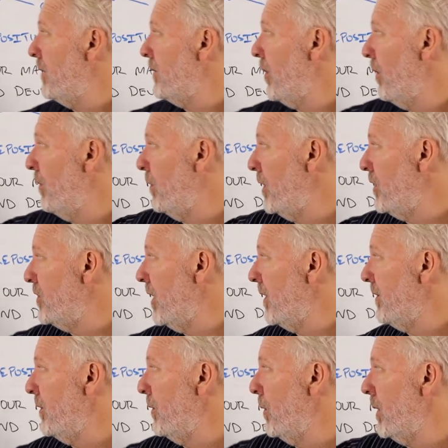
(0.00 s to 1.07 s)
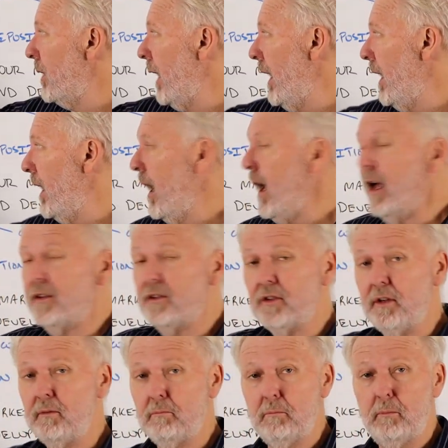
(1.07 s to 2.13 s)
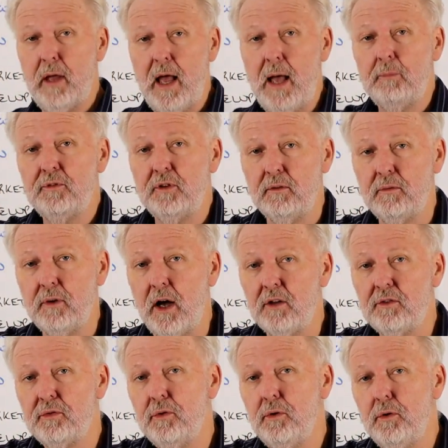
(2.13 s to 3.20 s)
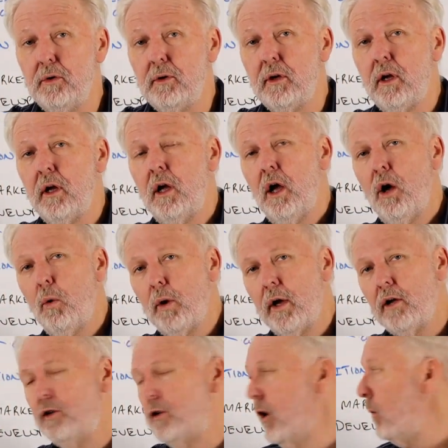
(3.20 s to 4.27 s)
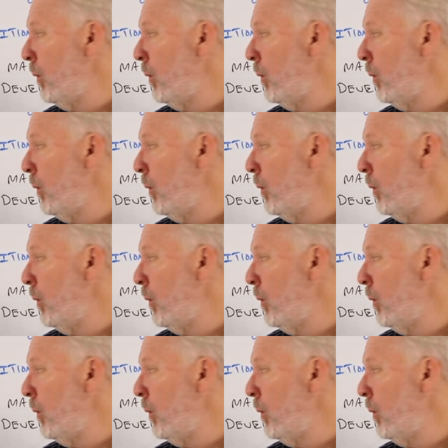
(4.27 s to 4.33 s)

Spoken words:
So if we just look at us, perhaps in fast food, we are